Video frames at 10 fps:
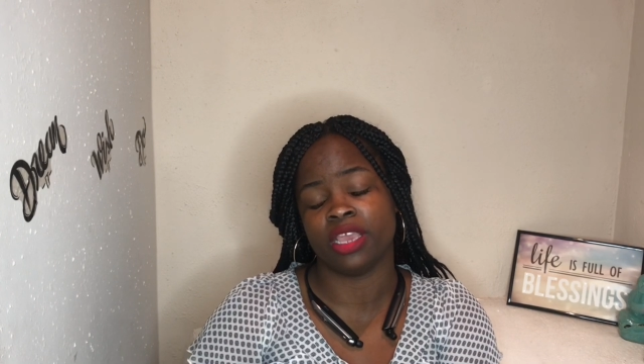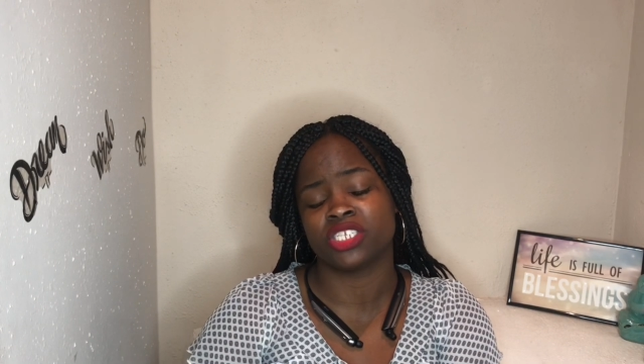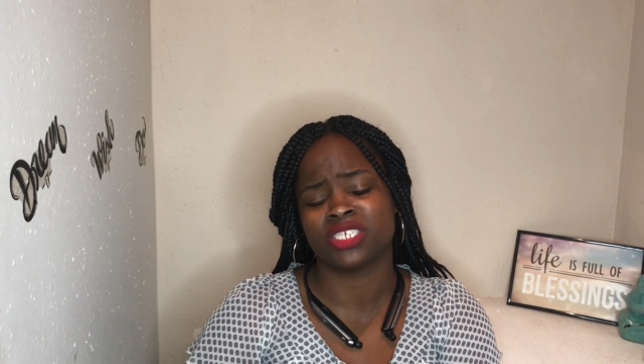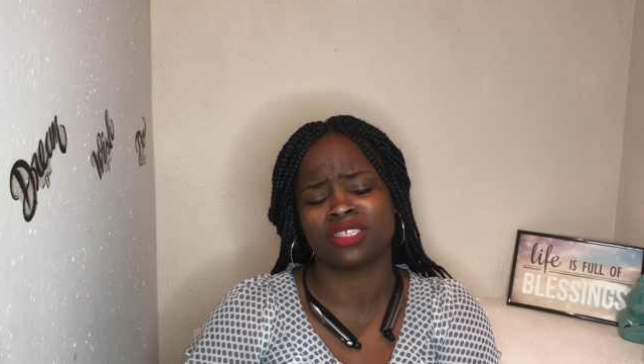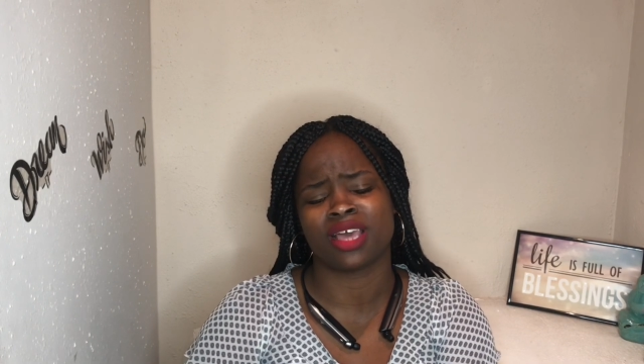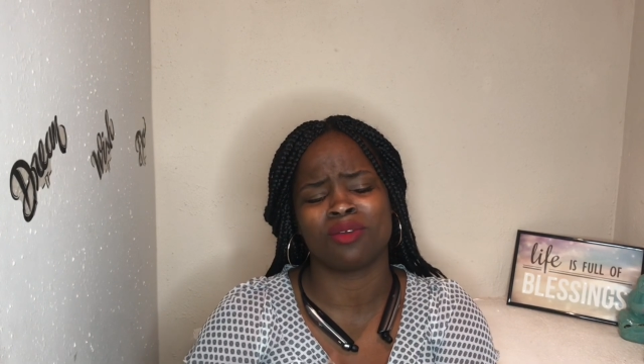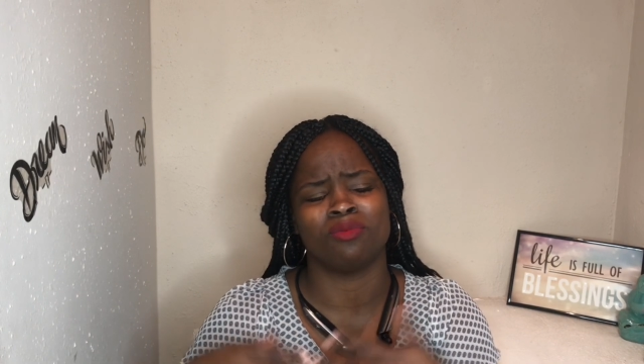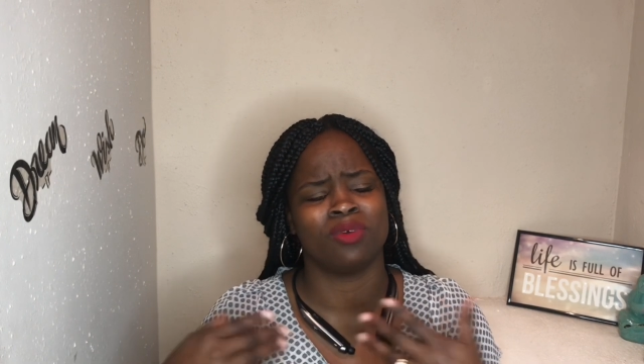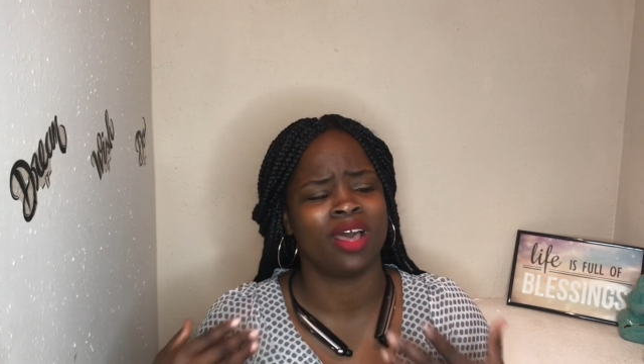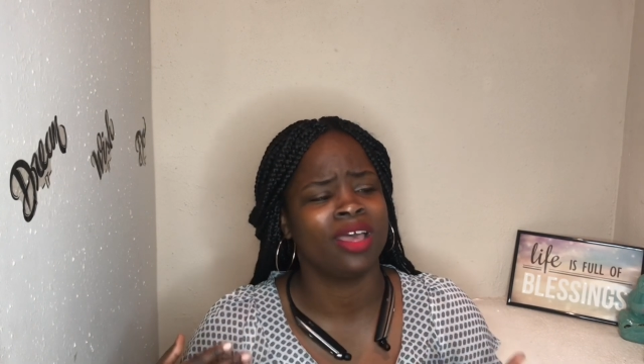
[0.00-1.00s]
And she's like,
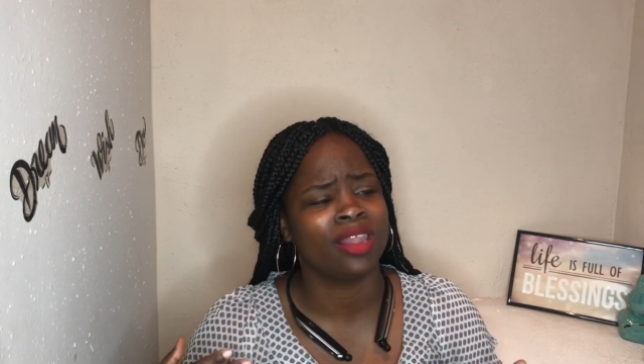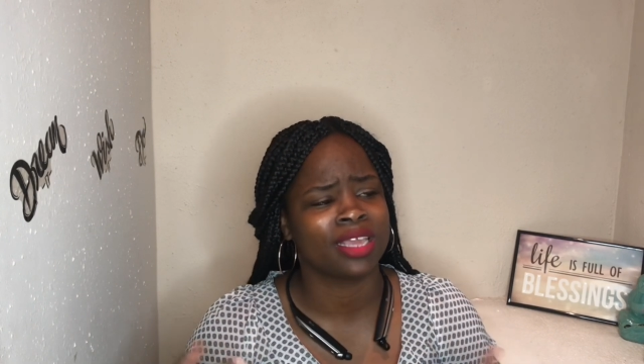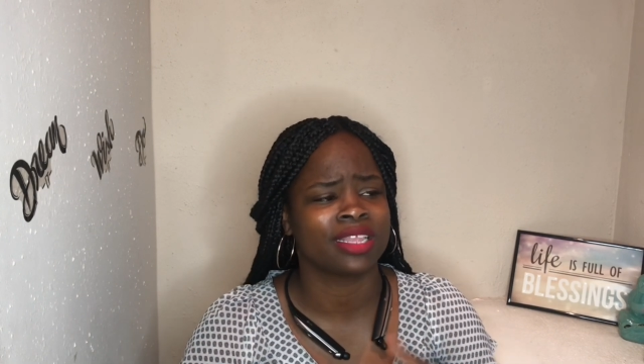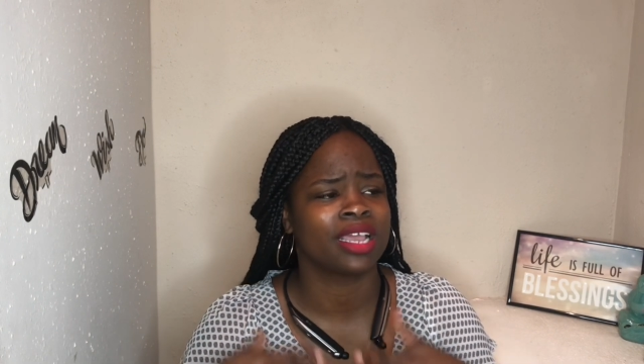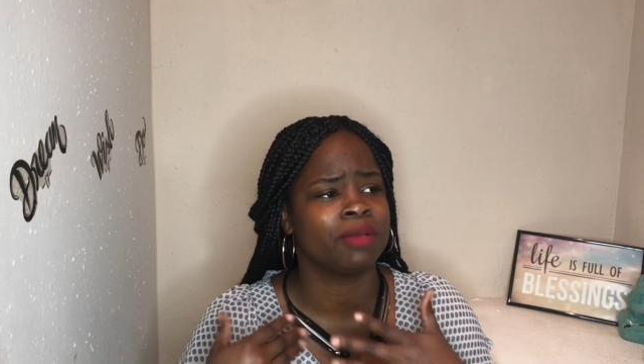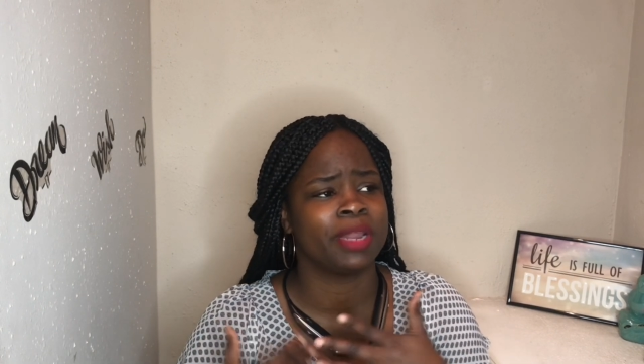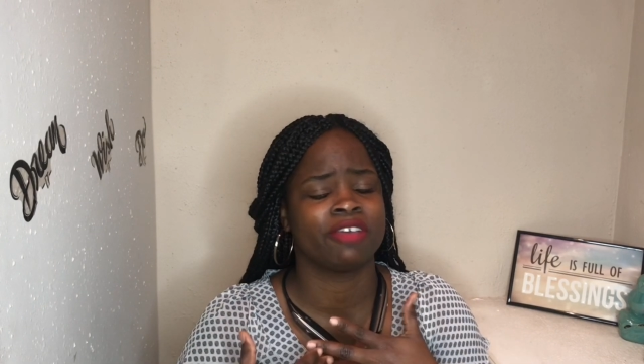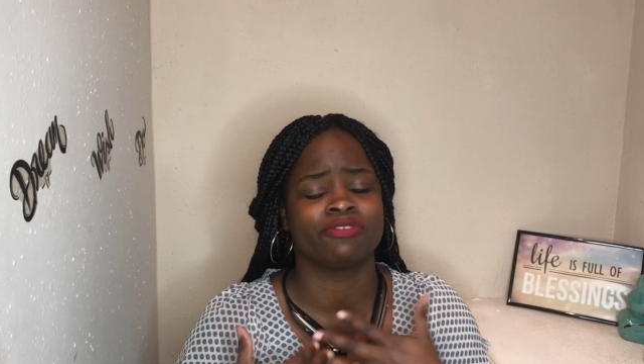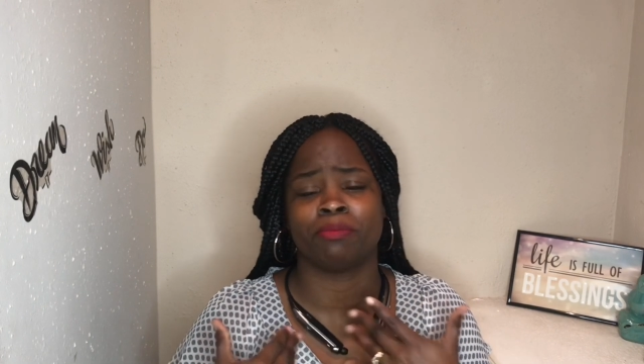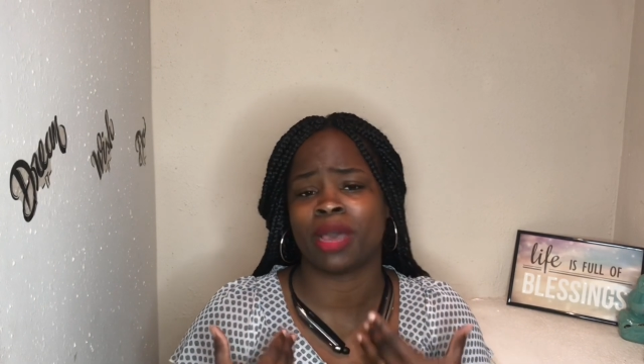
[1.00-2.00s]
what? Like, they're coming
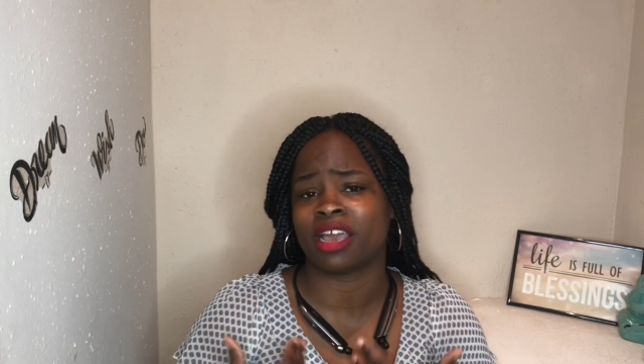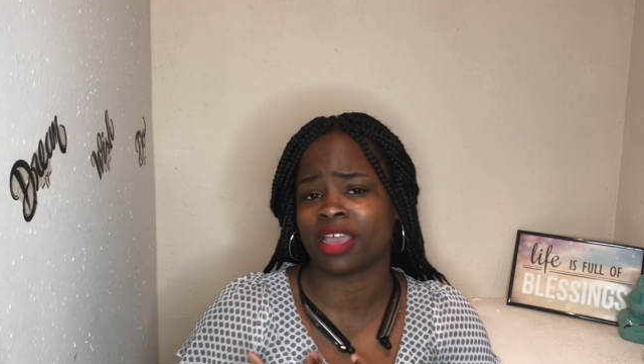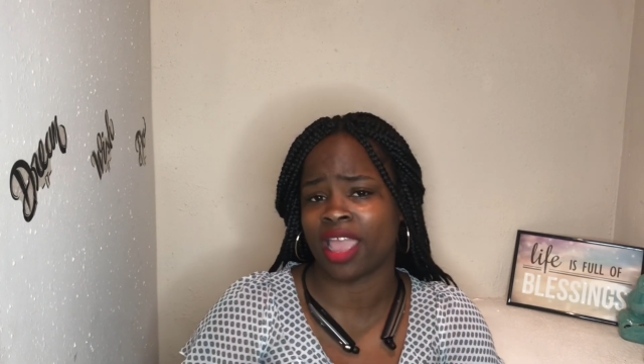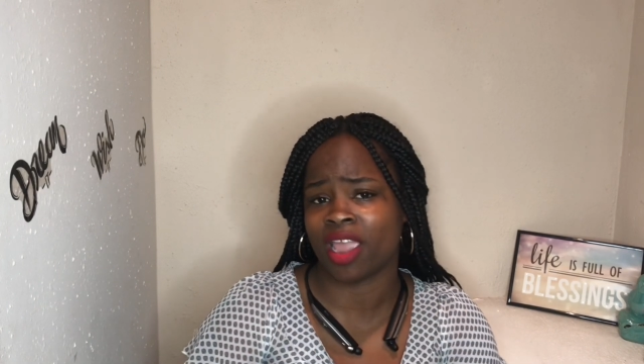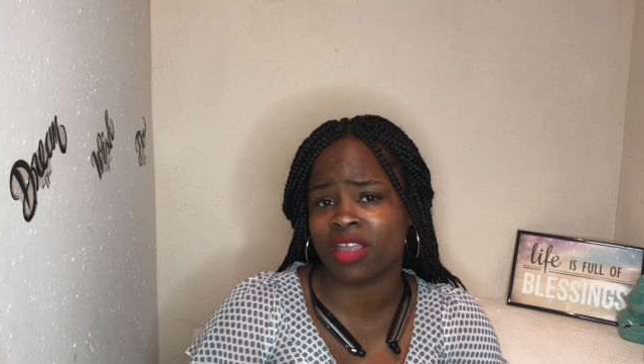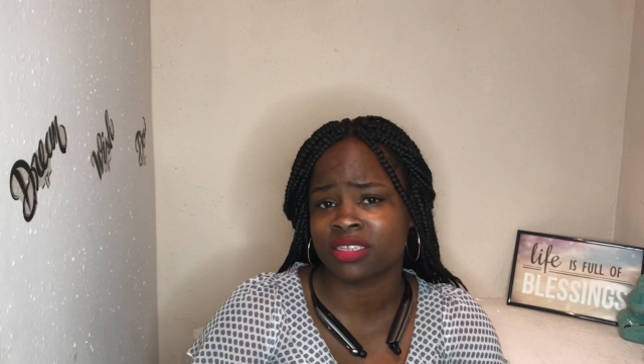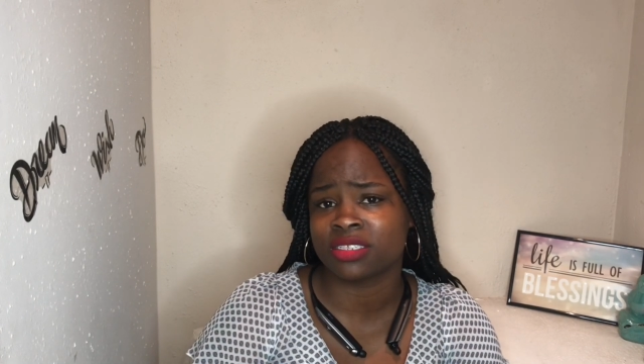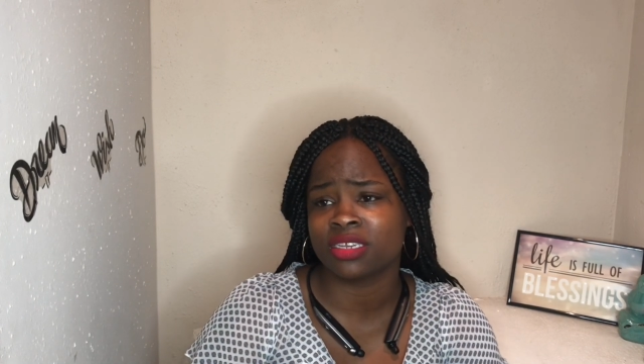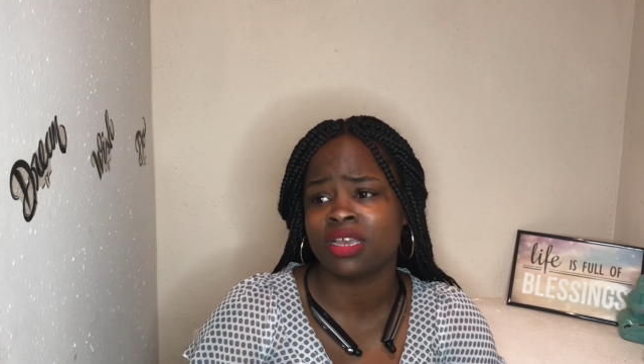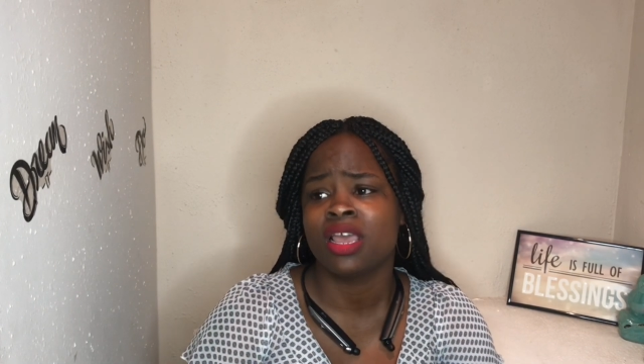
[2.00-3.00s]
after my
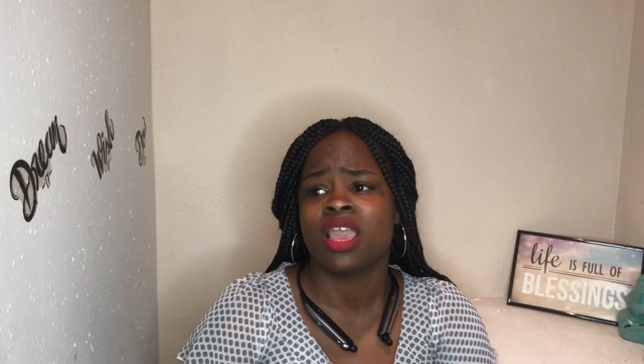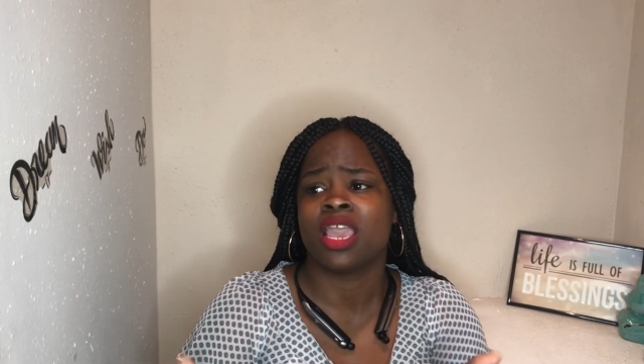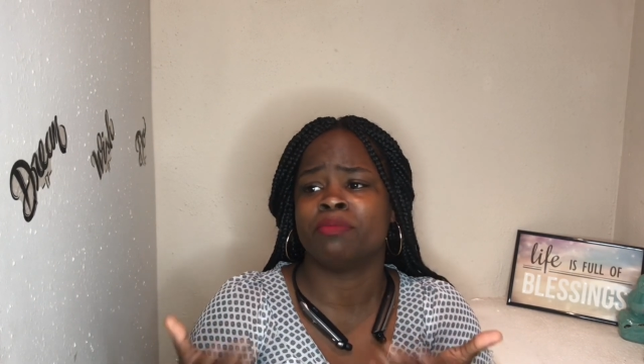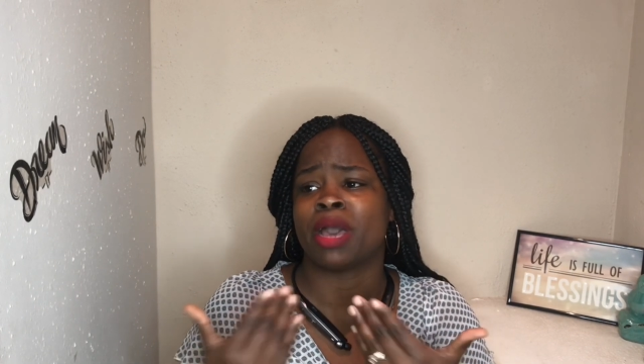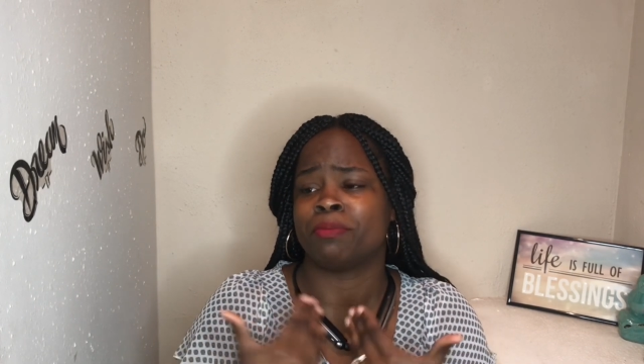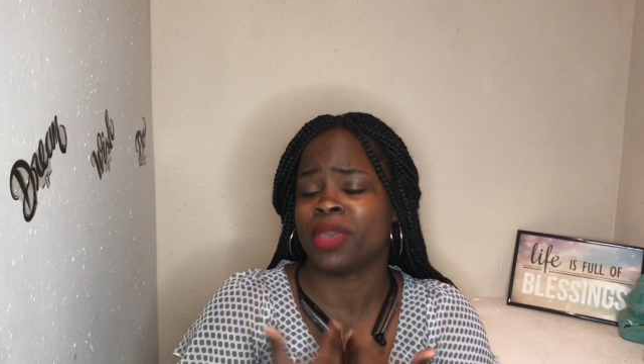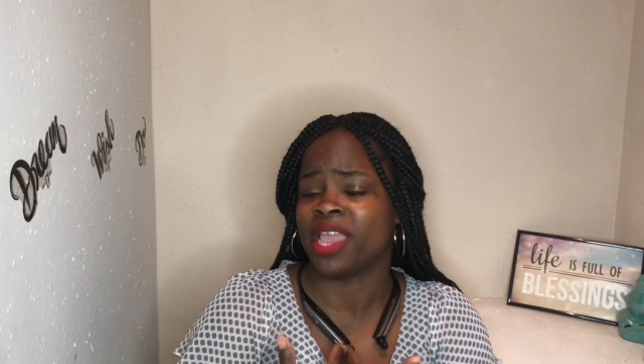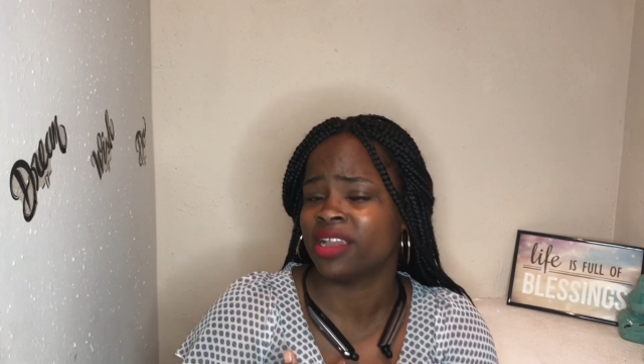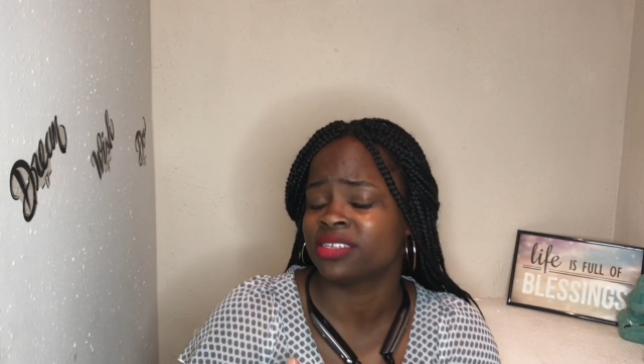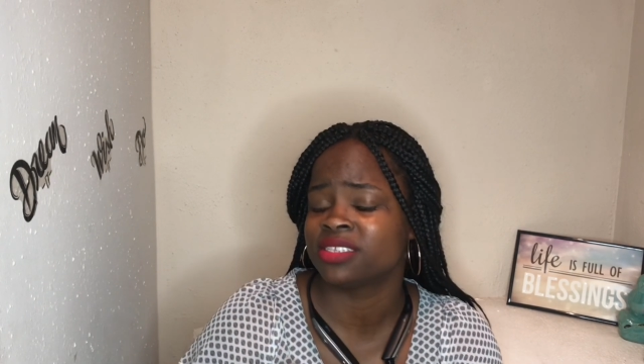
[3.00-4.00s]
character and my
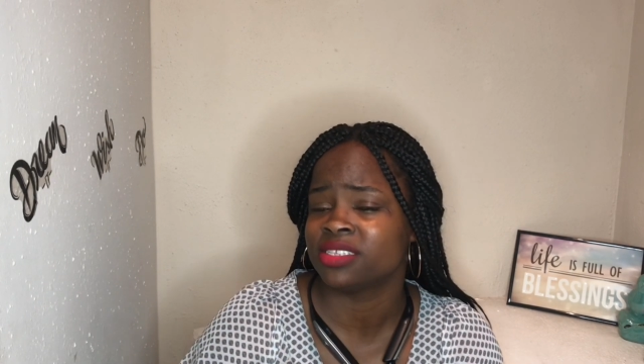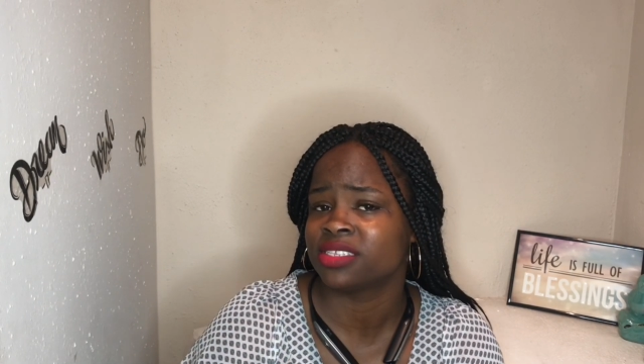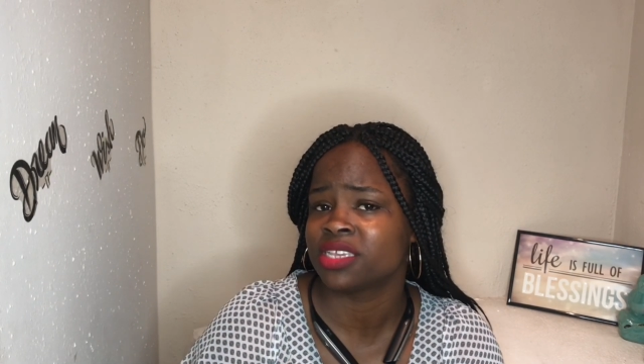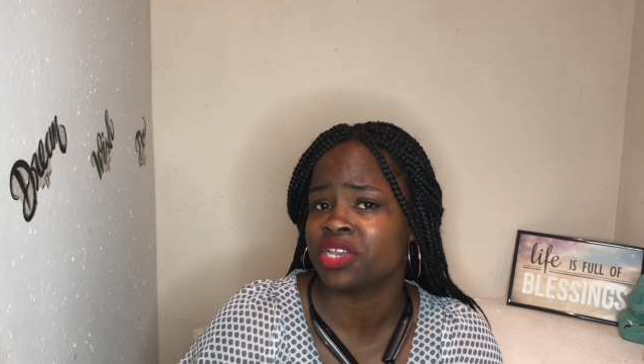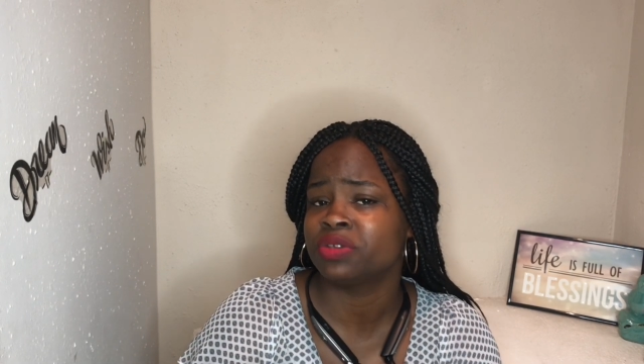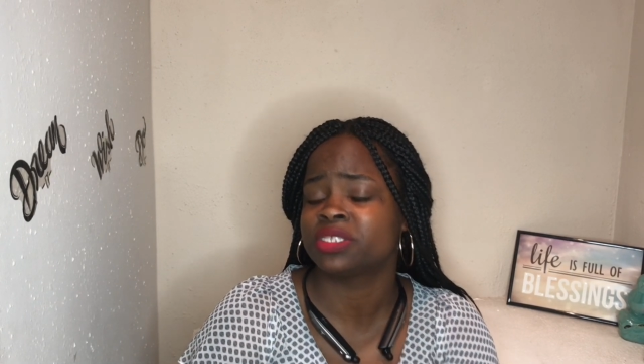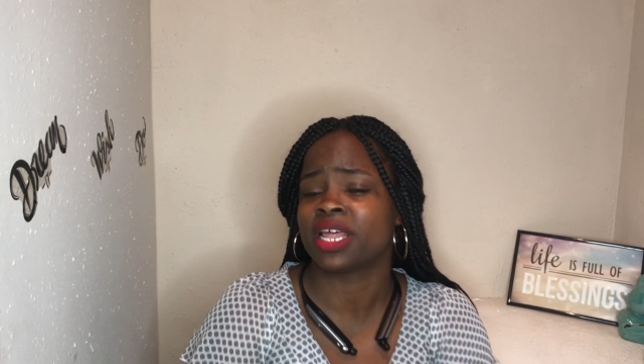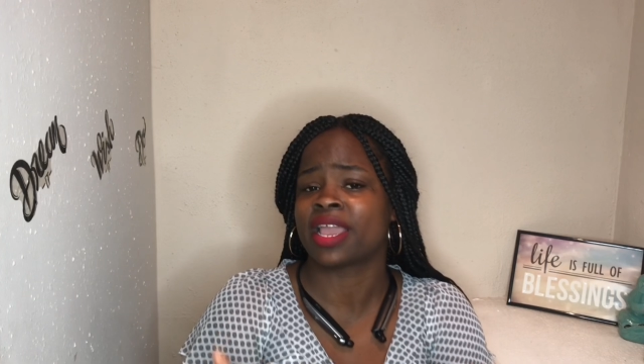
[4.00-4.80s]
parenting skills?